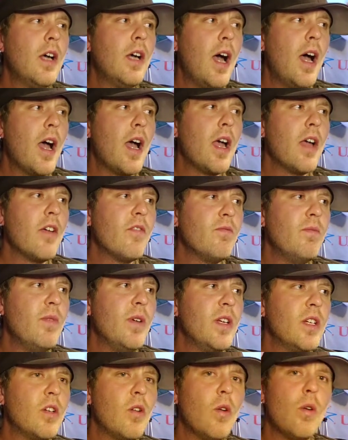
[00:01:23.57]
I've
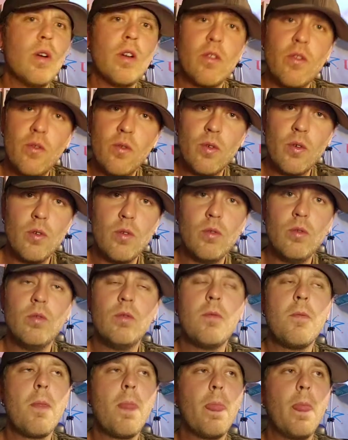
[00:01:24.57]
been going through
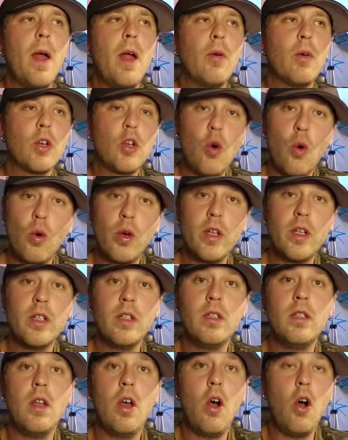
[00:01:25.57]
I
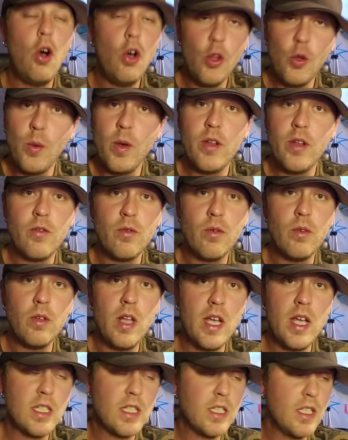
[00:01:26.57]
recorded all the way through
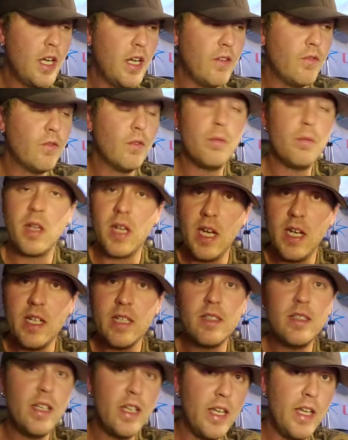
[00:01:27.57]
last night from
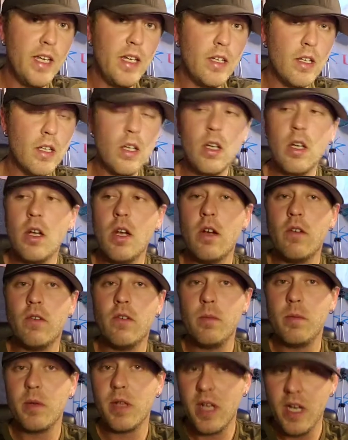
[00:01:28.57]
beginning to end,
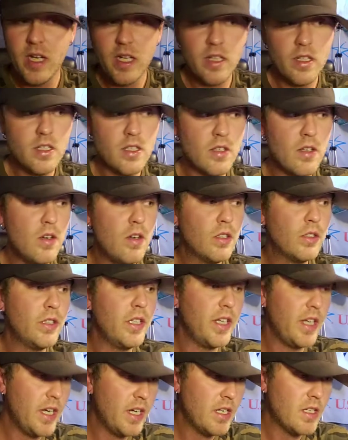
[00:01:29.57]
from beginning of the song
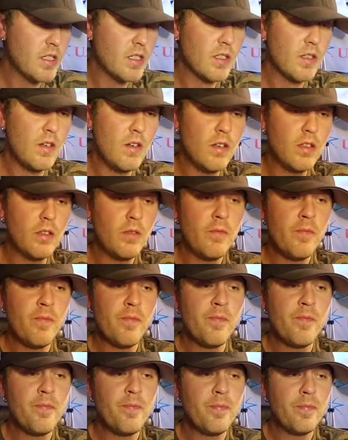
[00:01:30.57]
to the end of the song,
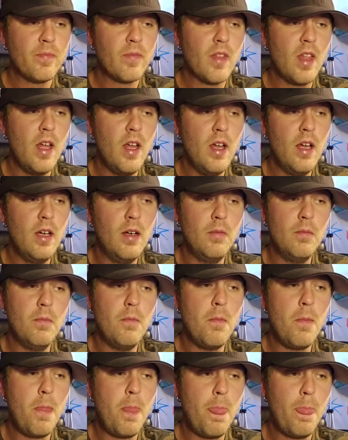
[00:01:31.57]

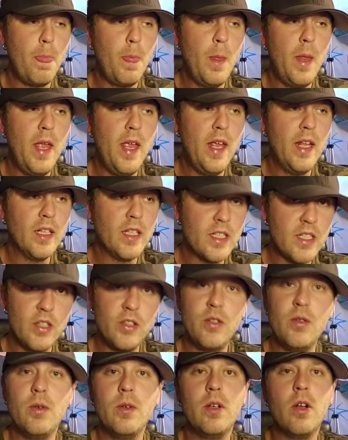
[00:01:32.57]
um, and
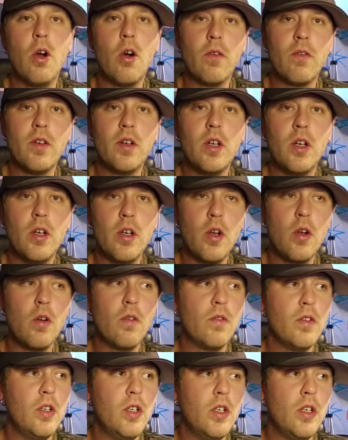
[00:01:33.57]
listened to it over and
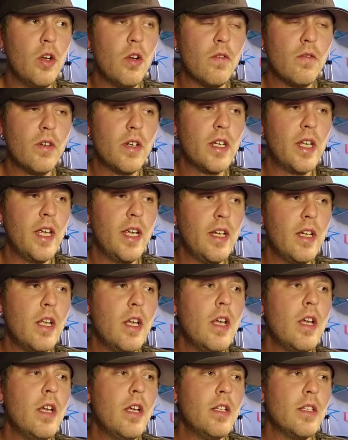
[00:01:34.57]
over and over again
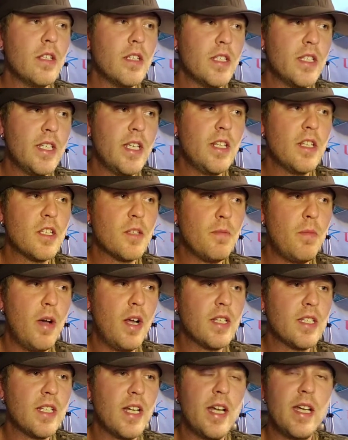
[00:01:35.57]
to see the
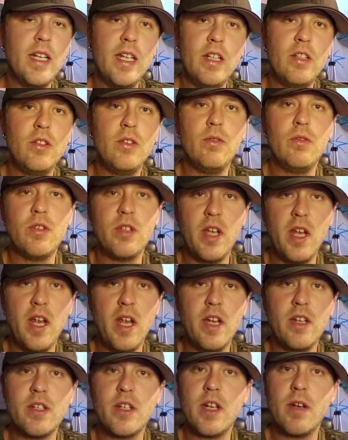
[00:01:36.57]
spots that I need to
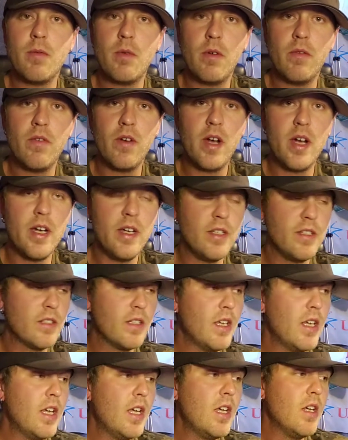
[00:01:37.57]
change and
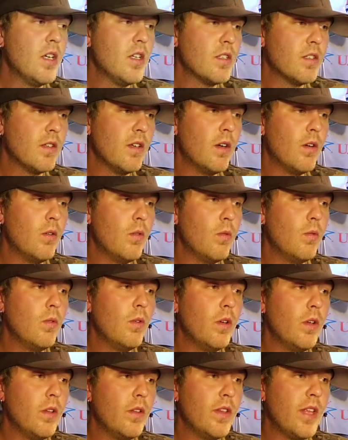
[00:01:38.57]
revise. So
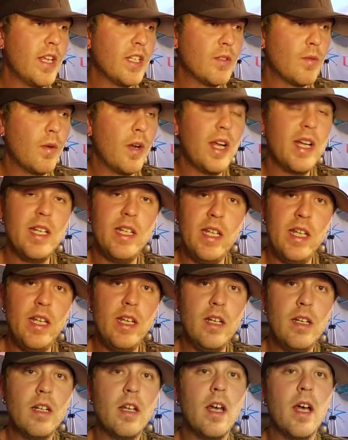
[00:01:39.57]
that's what I
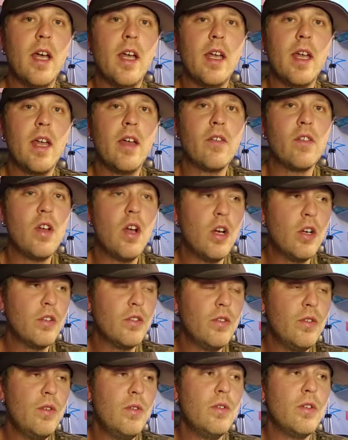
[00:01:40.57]
did. I have gone
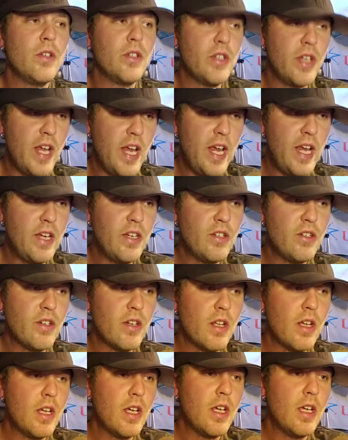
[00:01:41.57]
through and changed
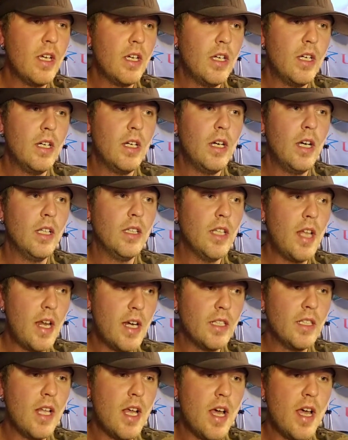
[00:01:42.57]
a
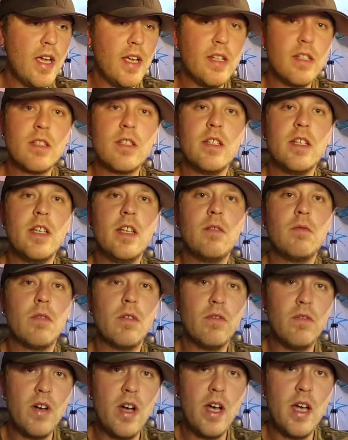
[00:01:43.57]
lot of lines and
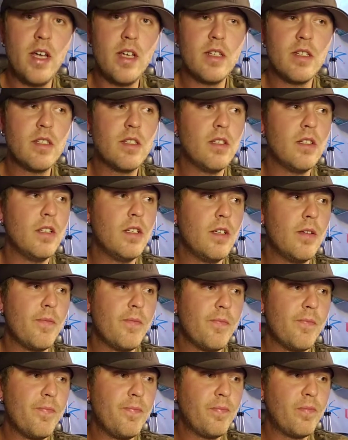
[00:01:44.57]
revised
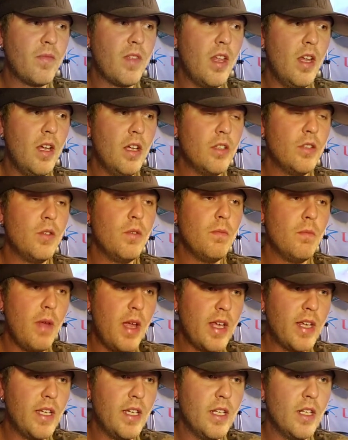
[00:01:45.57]
uh, to
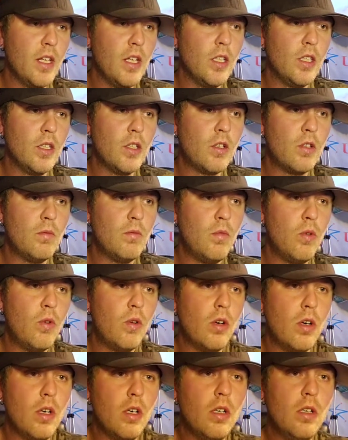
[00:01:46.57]
make it a little
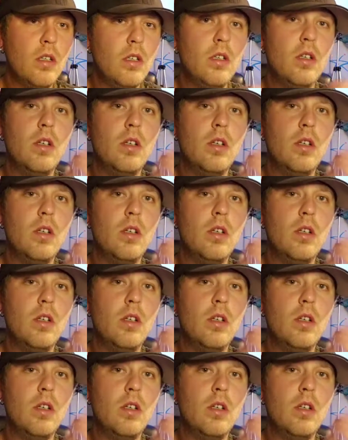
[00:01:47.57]
more